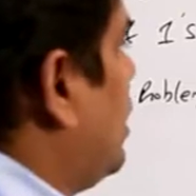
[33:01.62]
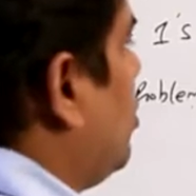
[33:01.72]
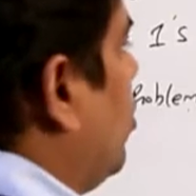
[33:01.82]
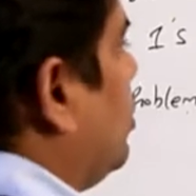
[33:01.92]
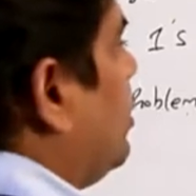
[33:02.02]

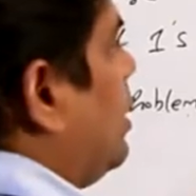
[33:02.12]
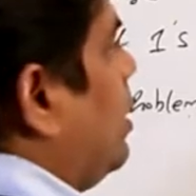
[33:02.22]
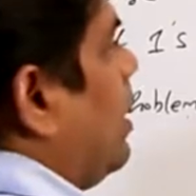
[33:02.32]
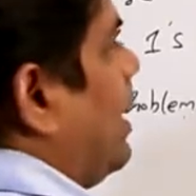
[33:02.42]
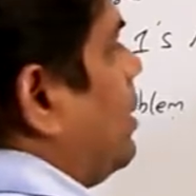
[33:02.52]
that all the
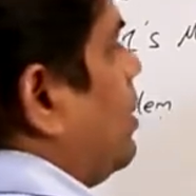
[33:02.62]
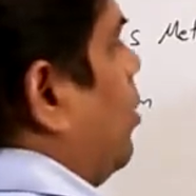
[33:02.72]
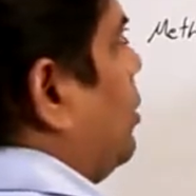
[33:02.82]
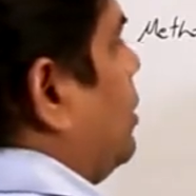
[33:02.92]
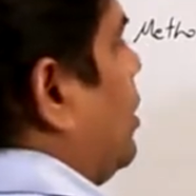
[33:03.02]
3 liked it,
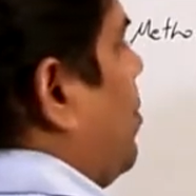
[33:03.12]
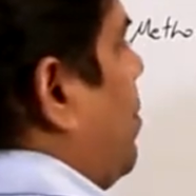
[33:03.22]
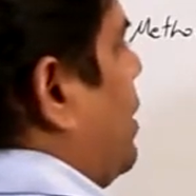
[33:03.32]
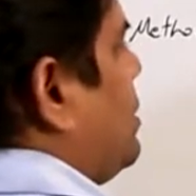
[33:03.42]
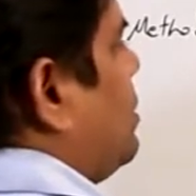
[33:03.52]
all the 3
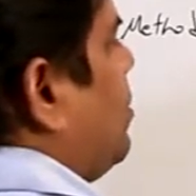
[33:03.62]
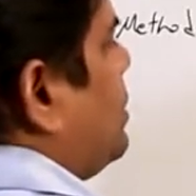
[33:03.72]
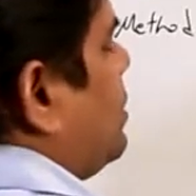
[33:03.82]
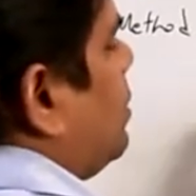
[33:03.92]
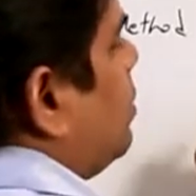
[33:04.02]
pressed the
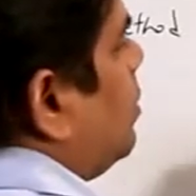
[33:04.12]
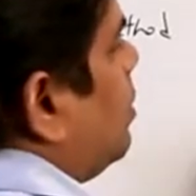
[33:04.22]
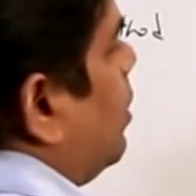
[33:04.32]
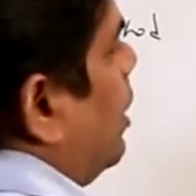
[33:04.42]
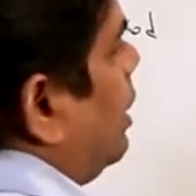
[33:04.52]
buzzer
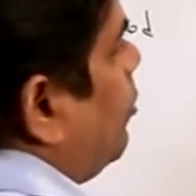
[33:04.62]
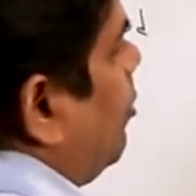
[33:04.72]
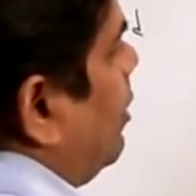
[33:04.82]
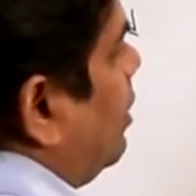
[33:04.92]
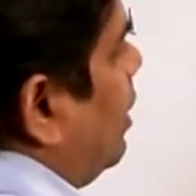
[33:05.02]
and the
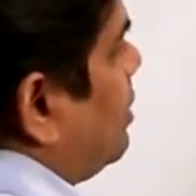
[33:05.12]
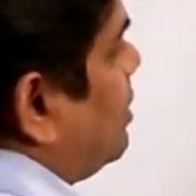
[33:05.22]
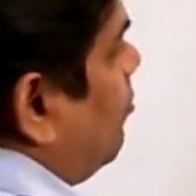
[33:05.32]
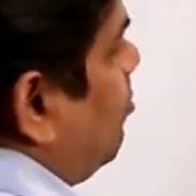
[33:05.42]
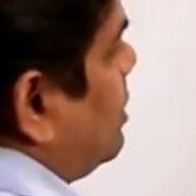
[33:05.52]
final
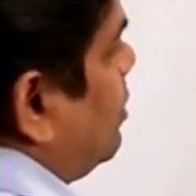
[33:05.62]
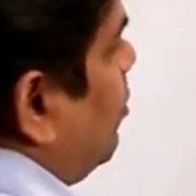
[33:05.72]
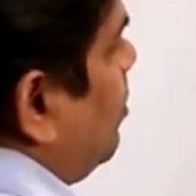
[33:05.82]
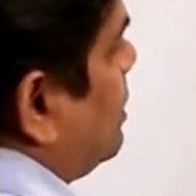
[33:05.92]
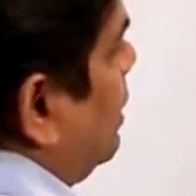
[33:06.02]
last person will be